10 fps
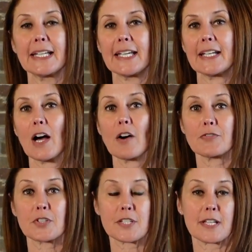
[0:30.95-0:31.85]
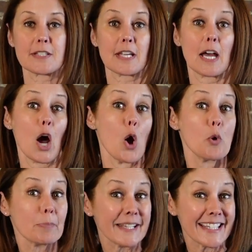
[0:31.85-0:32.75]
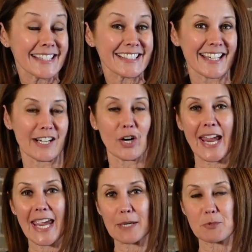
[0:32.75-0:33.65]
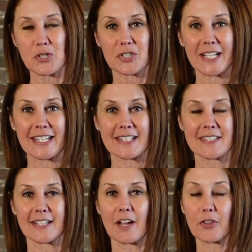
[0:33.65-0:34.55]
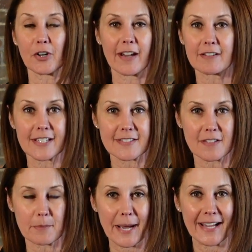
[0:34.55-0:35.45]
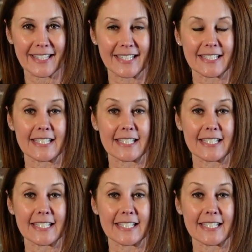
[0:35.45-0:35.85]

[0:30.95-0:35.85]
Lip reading: It offers us opening in our hamstrings and other areas of the body.